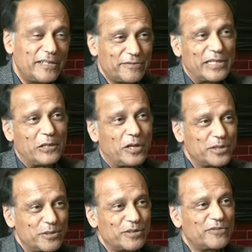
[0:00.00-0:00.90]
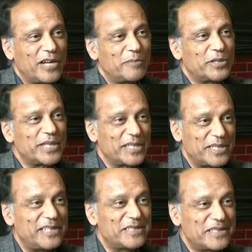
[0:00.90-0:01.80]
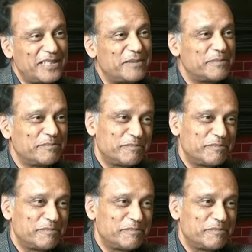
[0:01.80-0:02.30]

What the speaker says: if the loss to the farmers exceeds the